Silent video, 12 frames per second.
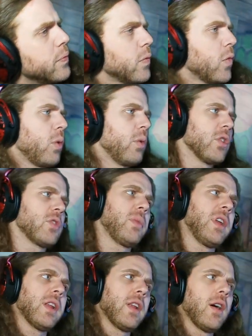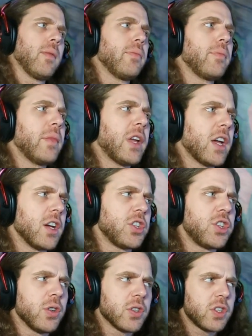We will speed it up because
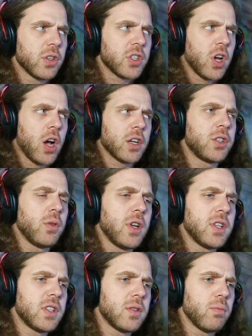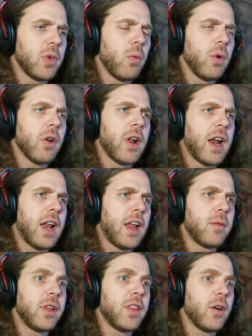she'll still talk to us, but we're not allowed
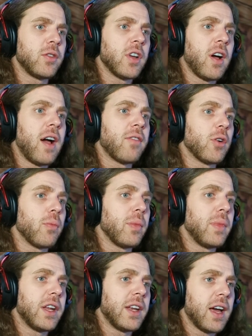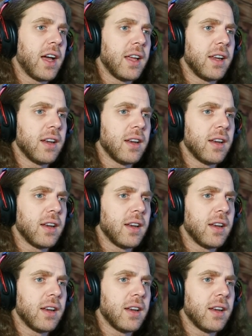to be in the hotel after midnight.